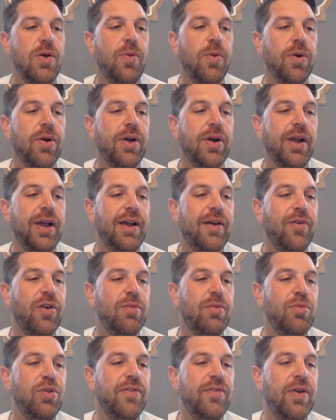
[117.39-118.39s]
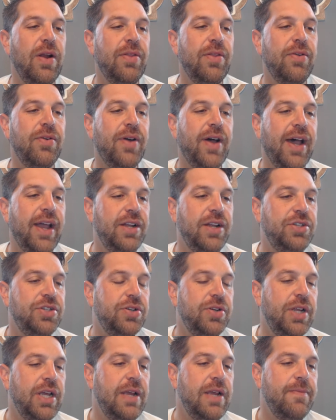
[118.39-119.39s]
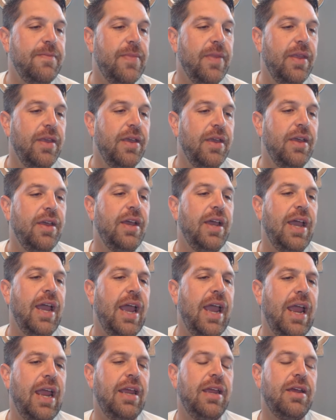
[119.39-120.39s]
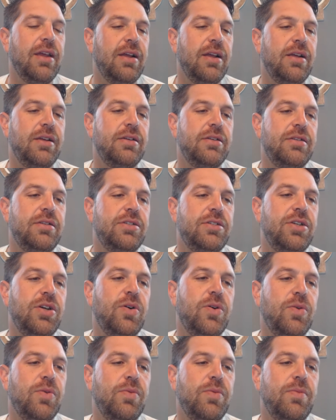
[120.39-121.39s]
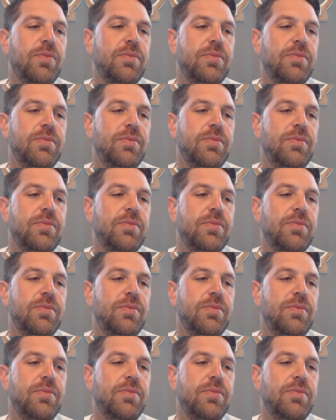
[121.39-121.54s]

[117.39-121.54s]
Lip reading: We're moving right through. Hi, Judy. Hey, so